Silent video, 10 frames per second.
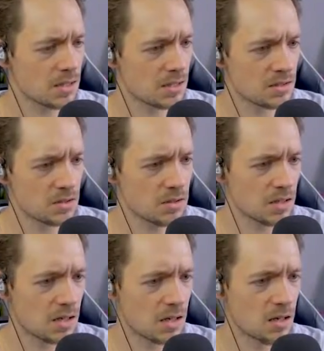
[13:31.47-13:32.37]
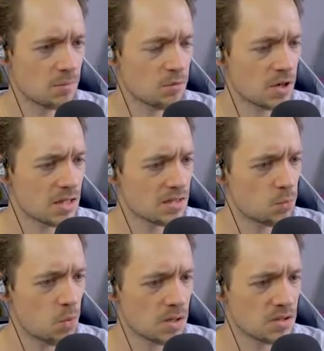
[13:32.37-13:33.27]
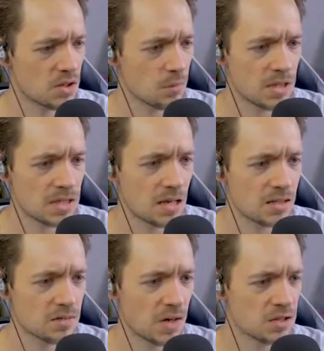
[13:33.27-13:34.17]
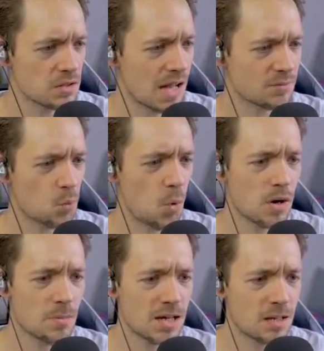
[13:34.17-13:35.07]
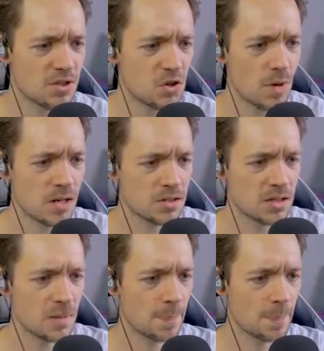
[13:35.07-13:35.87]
That's good. Um, right, that's one zombie down. It's fine. I shouldn't have to worry about him too much.